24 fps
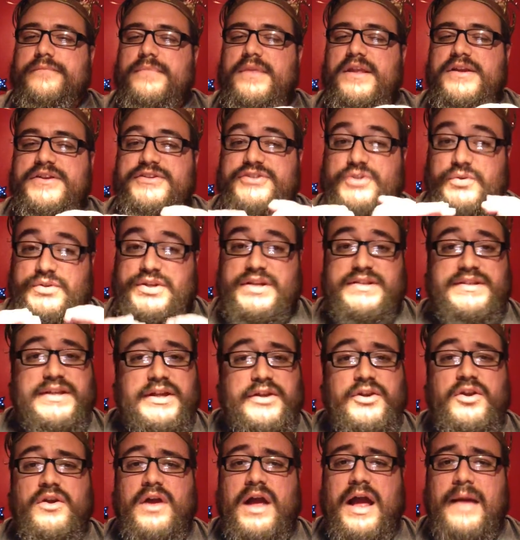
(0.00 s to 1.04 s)
So just
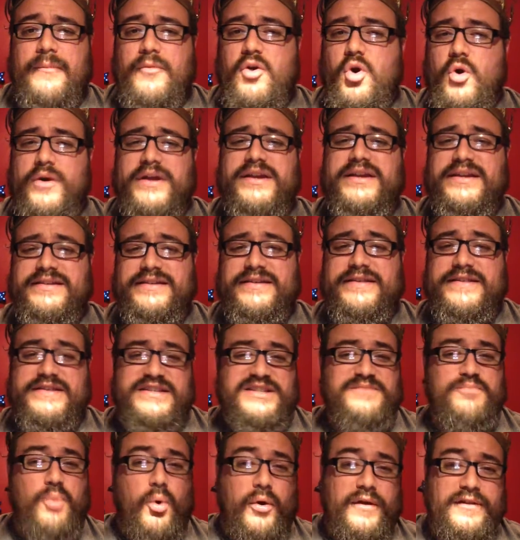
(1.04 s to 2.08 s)
letting you know, I'm going into the
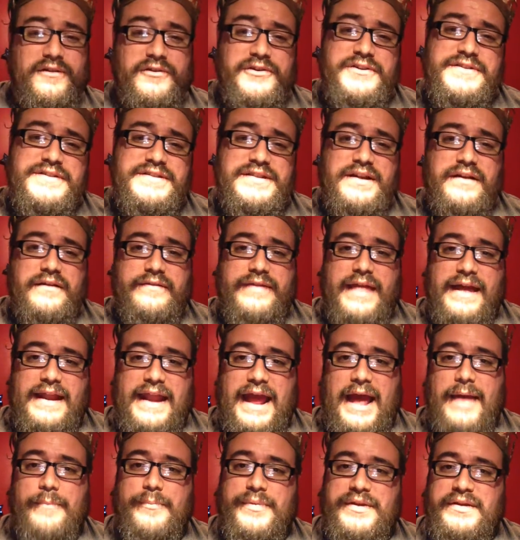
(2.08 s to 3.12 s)
spoilers that
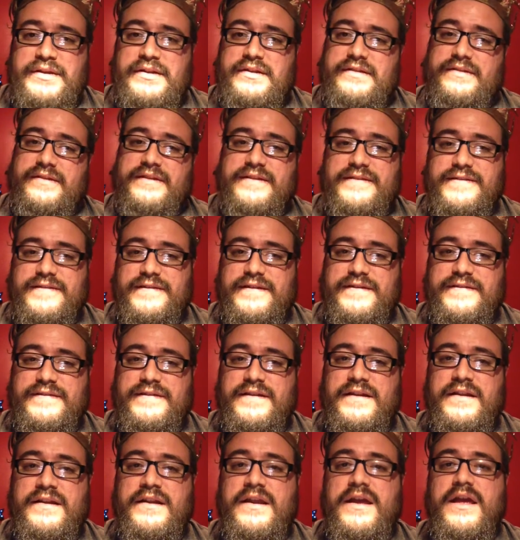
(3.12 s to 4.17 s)
happened this
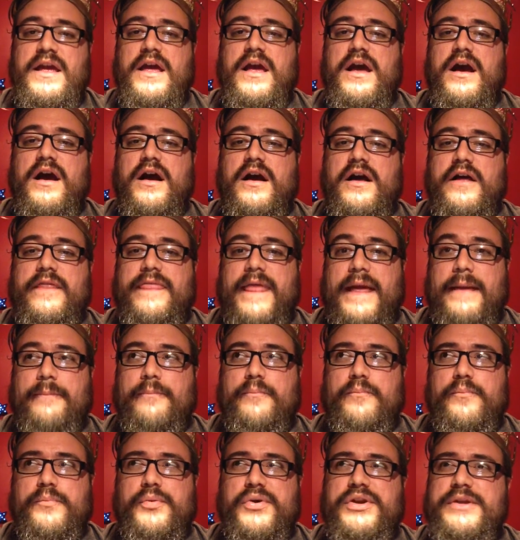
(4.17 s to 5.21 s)
season,
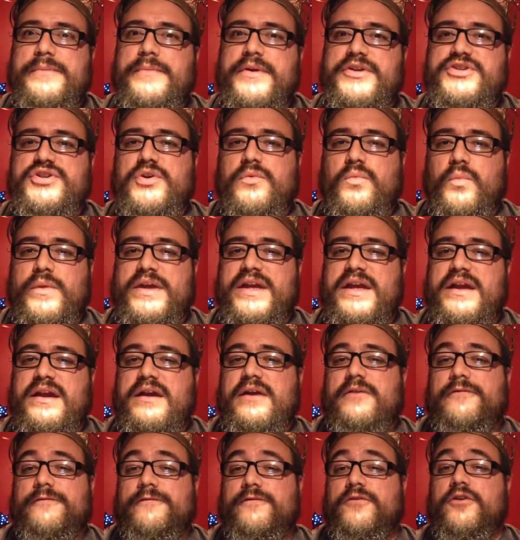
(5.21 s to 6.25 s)
that pretty much we can
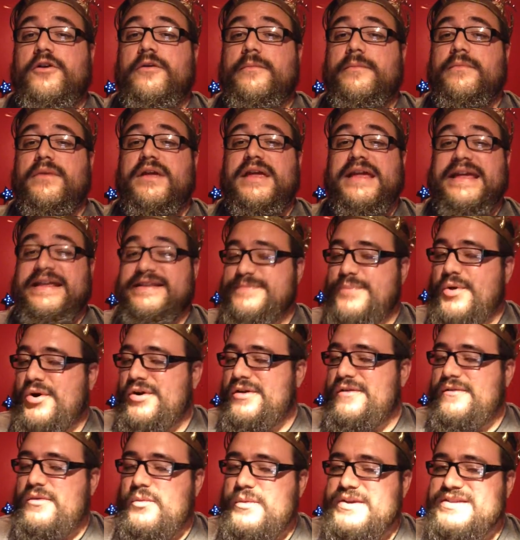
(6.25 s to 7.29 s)
confirm is
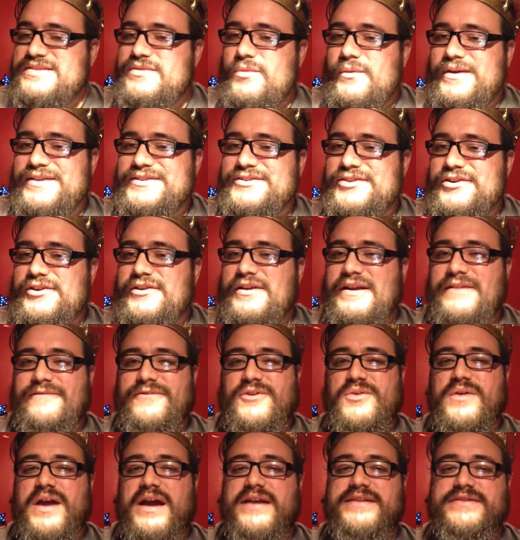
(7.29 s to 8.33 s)
part of the Winds of Winter.
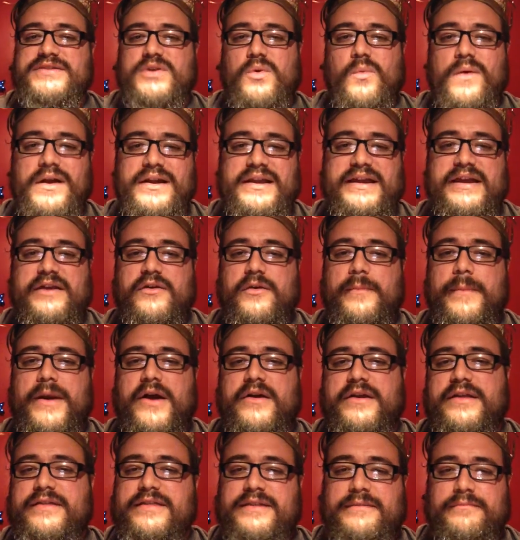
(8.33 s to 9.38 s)
If you guys don't want to hear
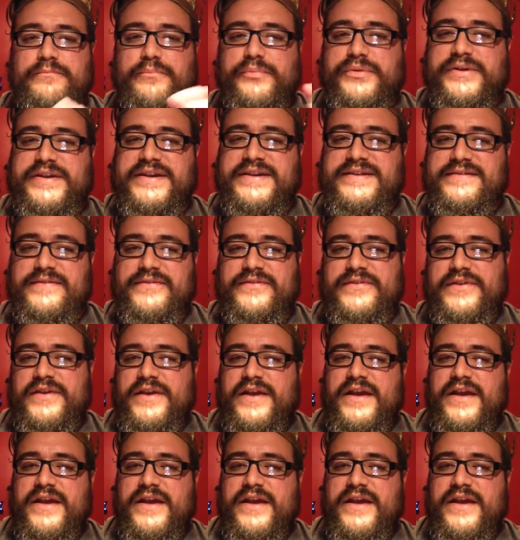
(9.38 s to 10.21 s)
about it, then please